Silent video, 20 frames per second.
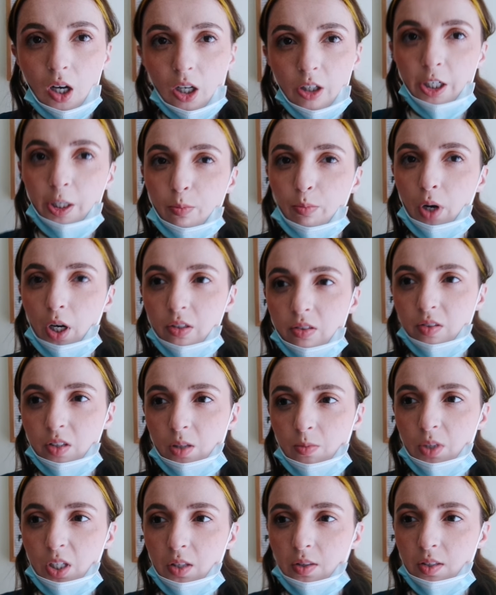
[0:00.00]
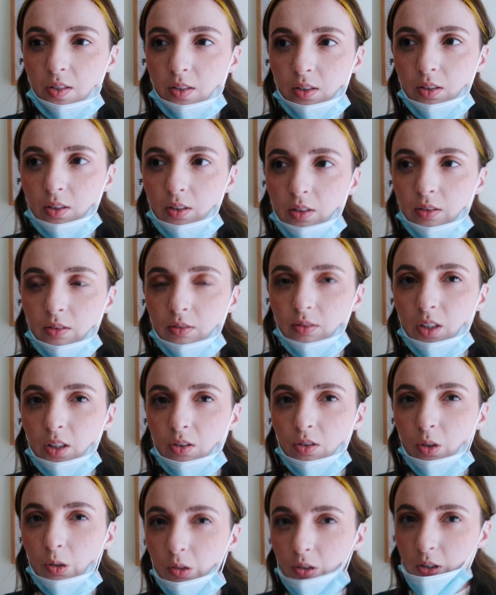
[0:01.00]
Alright, Parsimmons,
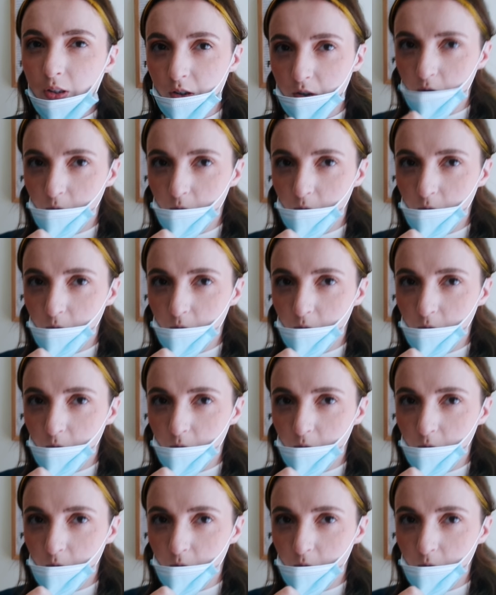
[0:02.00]
let's go to the